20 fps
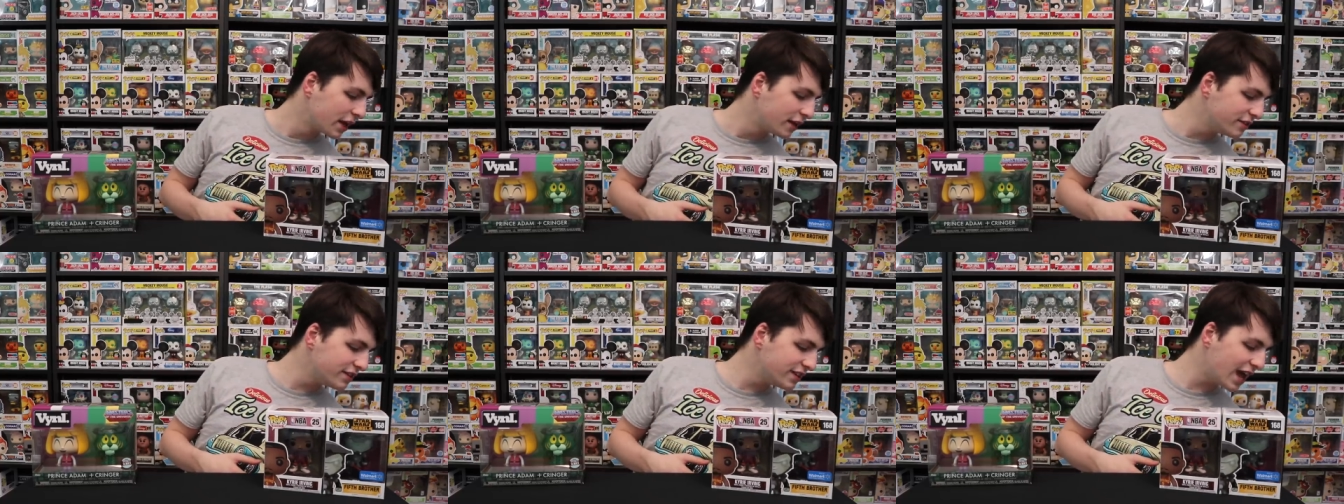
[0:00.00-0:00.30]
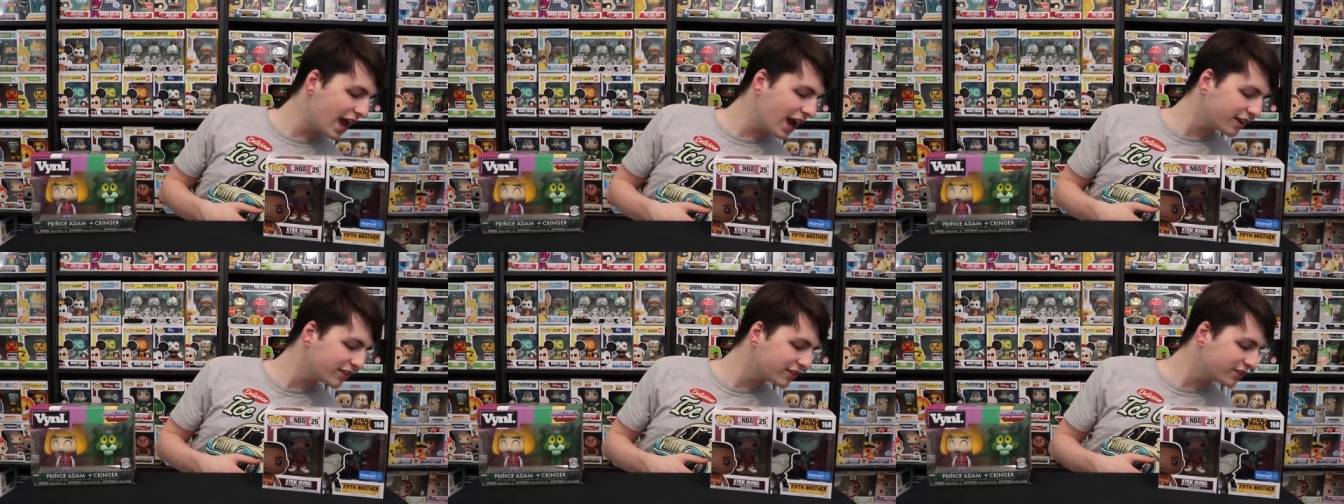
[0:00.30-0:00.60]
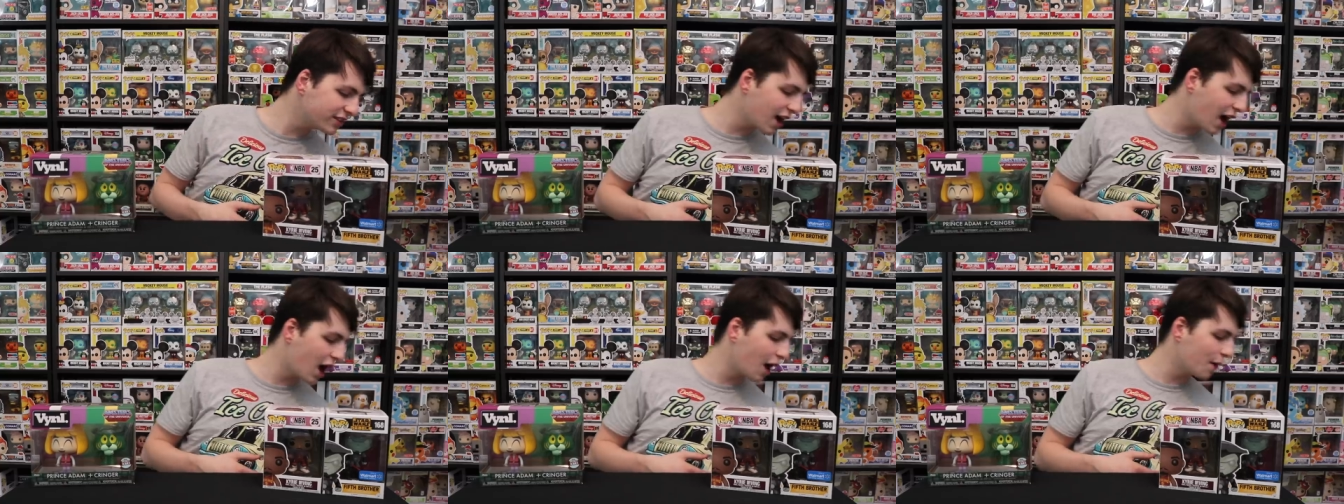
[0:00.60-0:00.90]

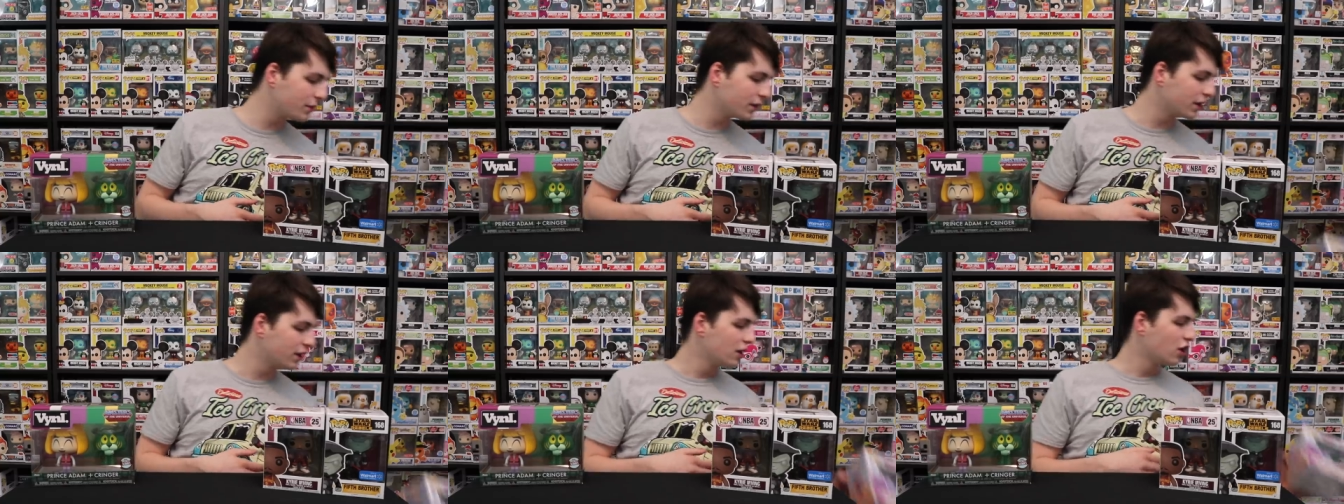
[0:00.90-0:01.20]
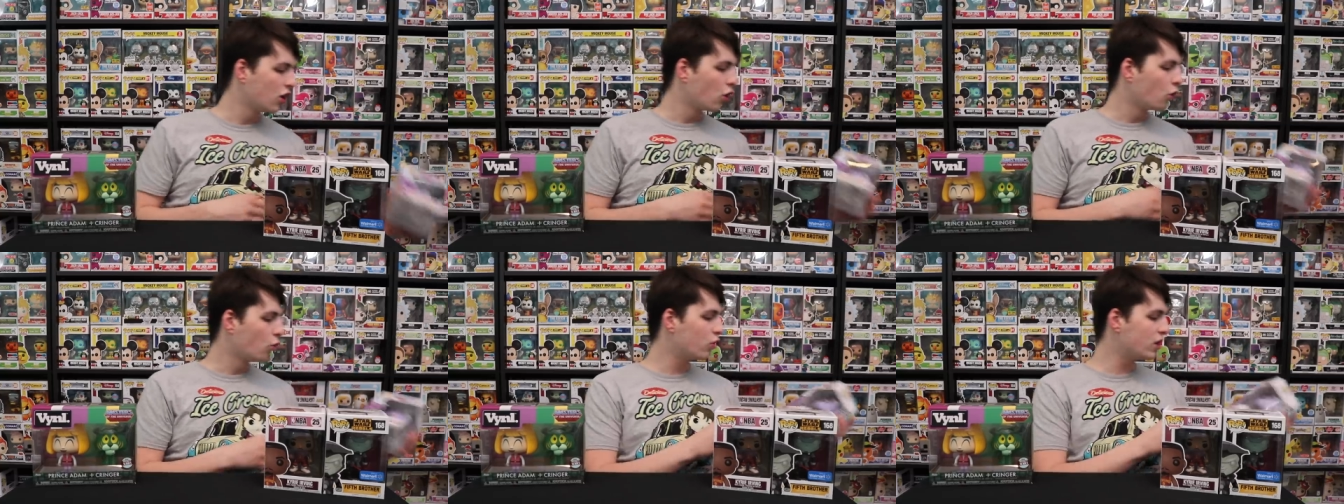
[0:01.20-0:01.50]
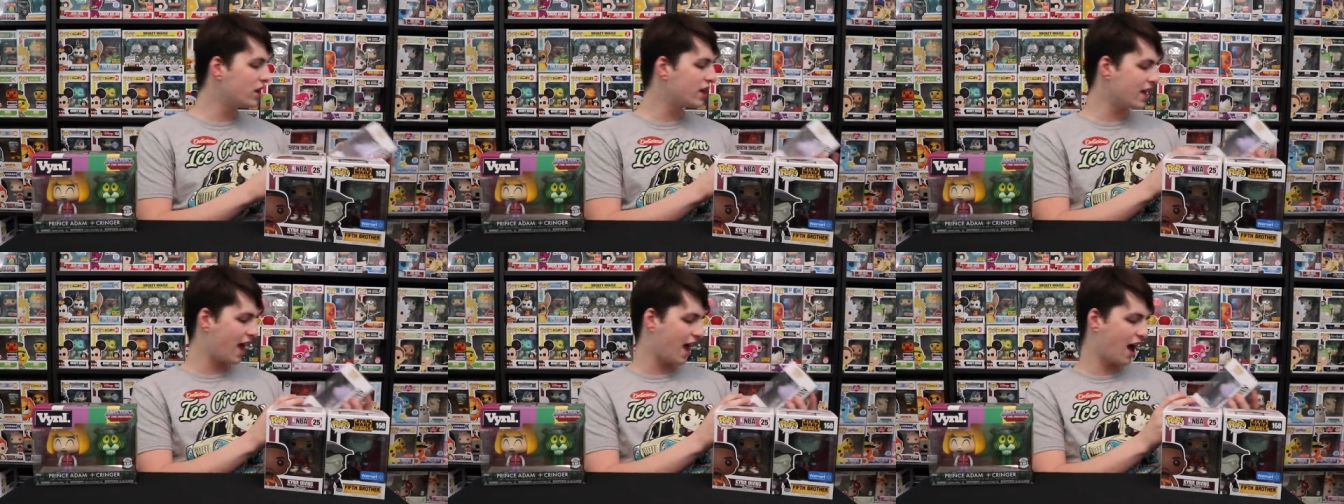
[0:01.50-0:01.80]
Next up,
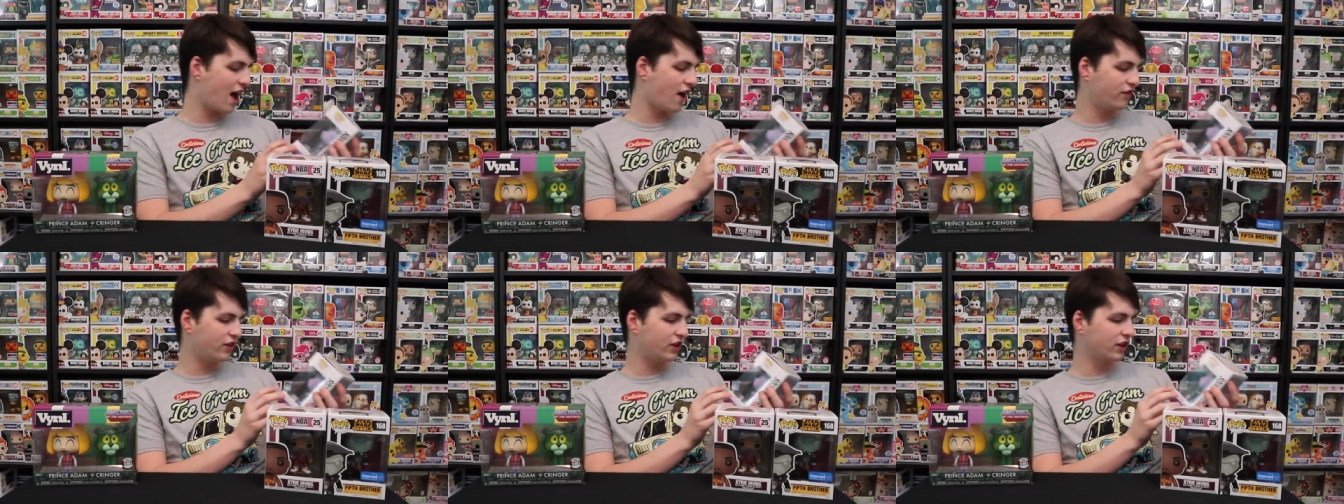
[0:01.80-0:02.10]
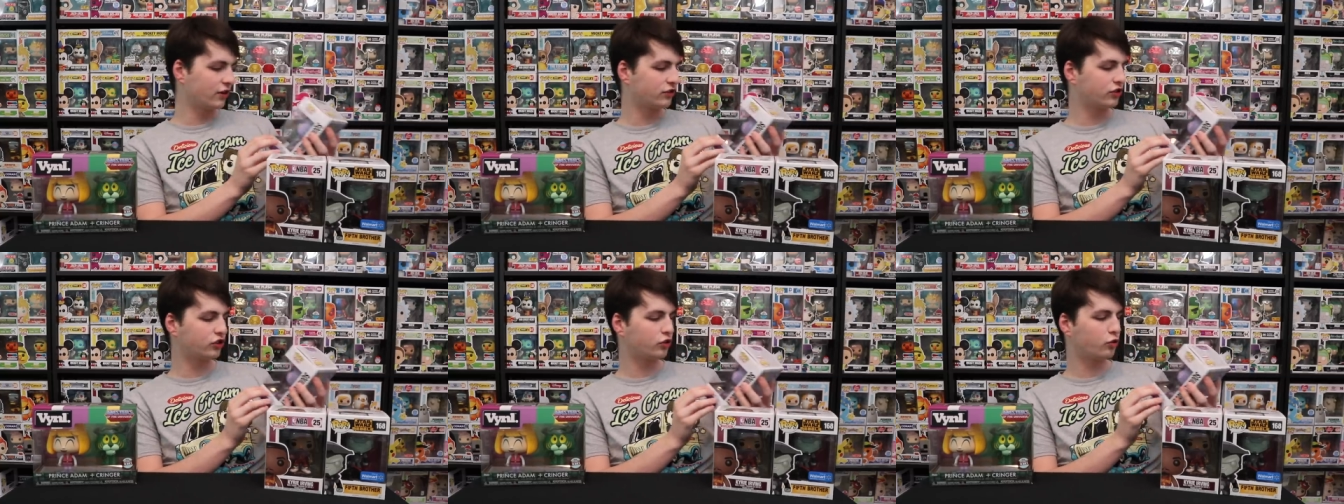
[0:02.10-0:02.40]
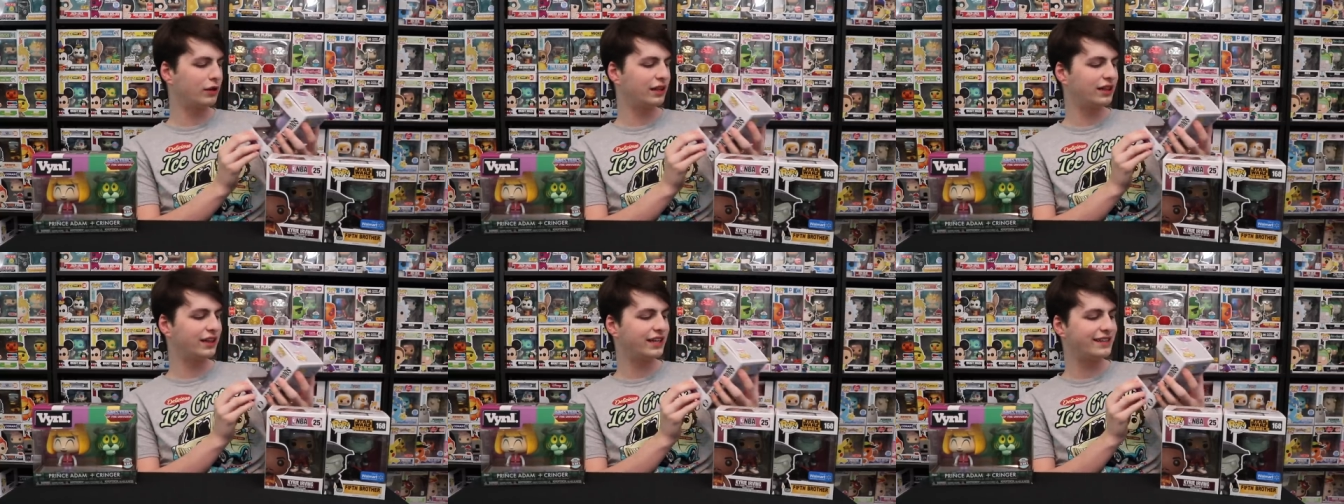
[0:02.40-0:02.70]
we have here
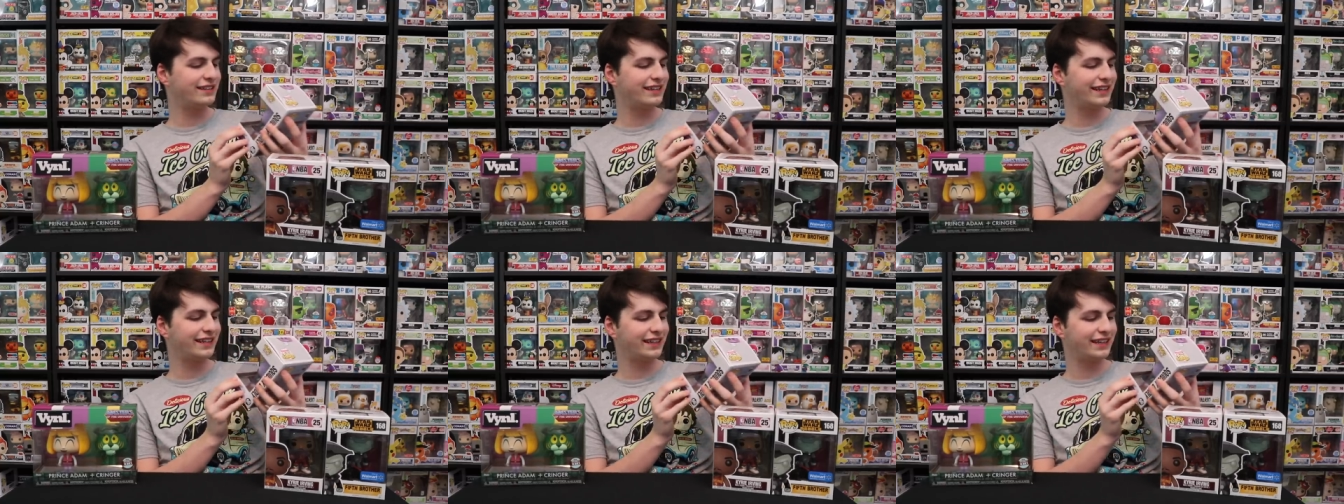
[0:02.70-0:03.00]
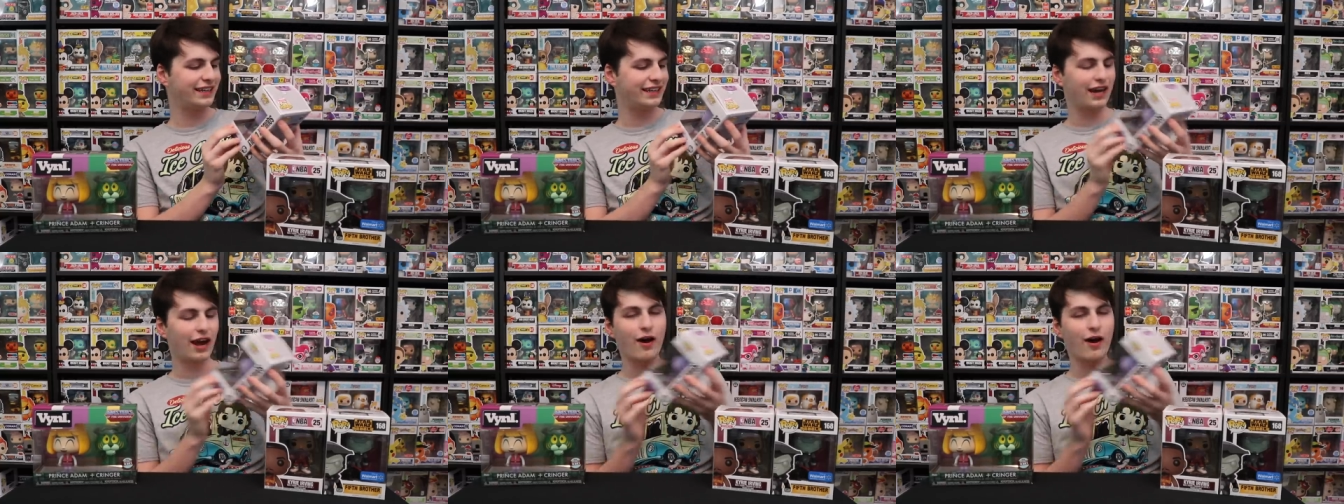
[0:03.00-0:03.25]
Squiddly Diddly.